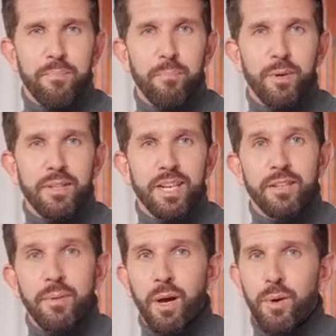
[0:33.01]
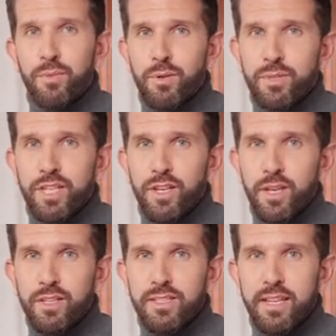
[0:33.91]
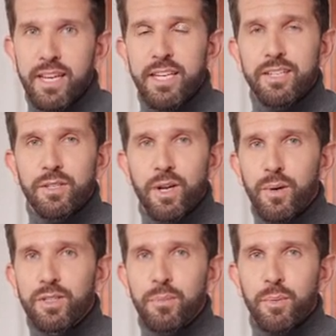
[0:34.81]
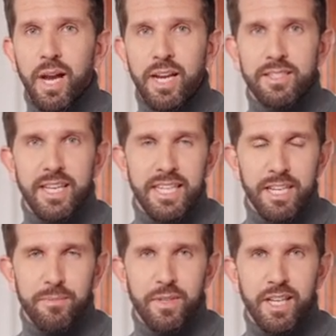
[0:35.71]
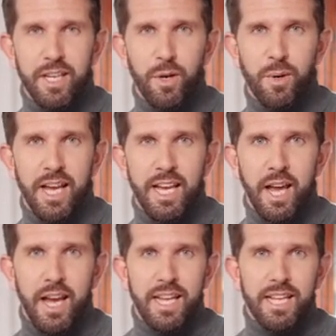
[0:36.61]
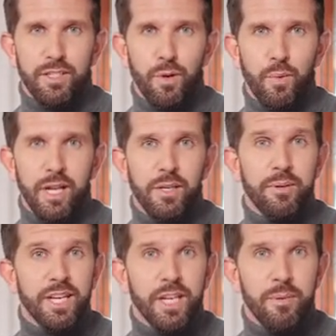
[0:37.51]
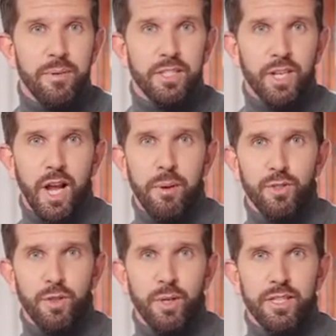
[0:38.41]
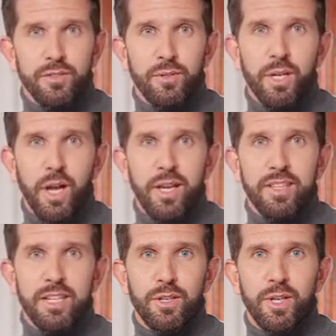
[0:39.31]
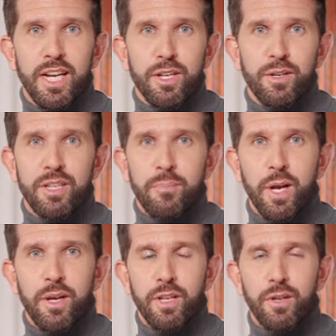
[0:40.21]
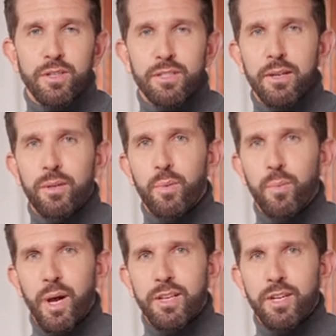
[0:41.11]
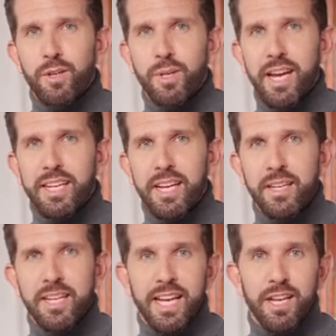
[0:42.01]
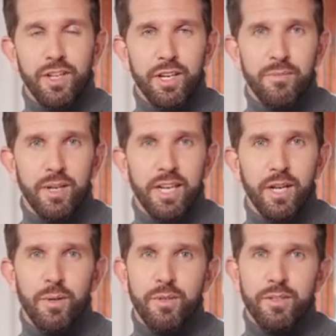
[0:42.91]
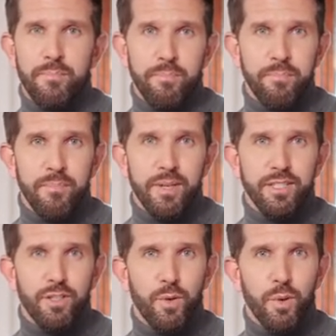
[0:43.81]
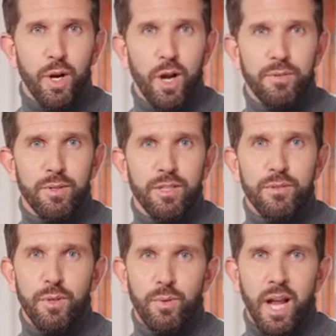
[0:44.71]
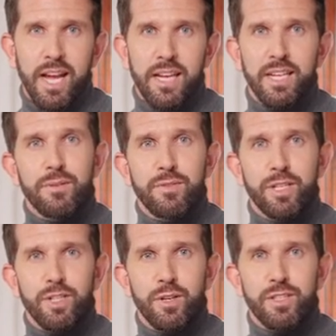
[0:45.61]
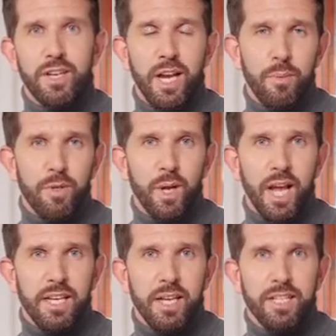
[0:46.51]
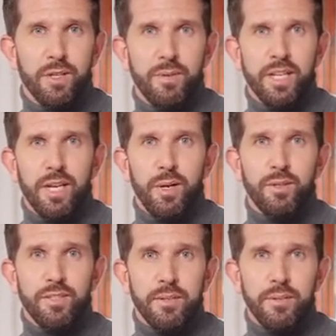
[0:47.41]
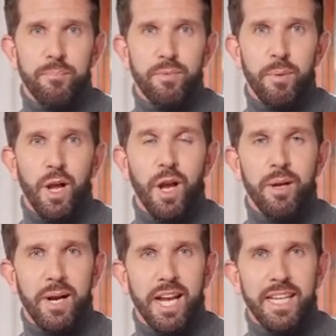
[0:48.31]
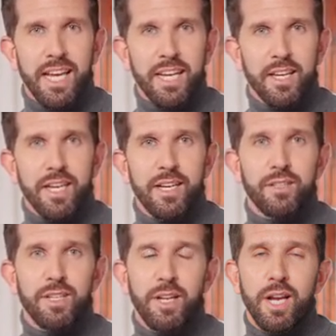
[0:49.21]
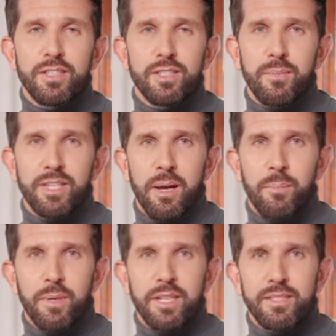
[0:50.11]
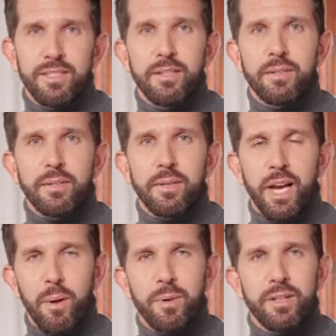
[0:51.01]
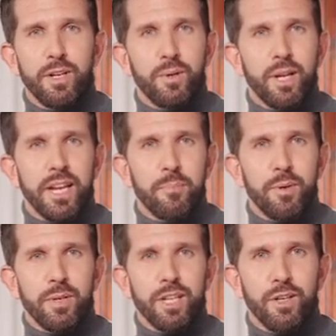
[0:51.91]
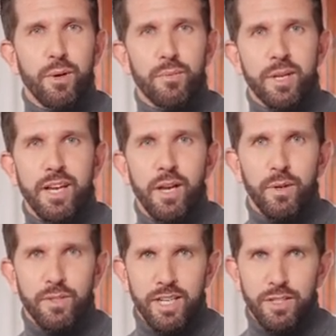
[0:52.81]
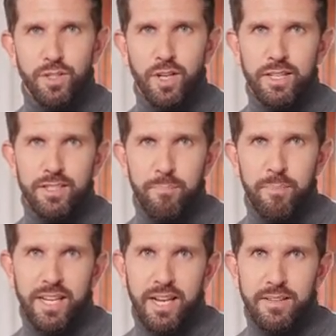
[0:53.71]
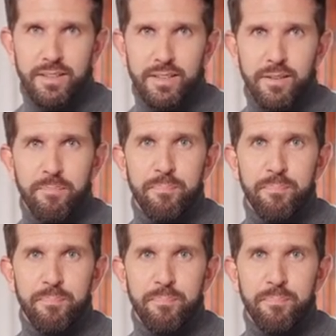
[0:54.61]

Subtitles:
With these powerful features, it is no surprise that InVideo AI has quickly become the top choice for content creators and marketers who want to create engaging videos. This tool offers a variety of features to help you highlight your videos, from automatic editing to custom templates, helping to create professional videos in just minutes.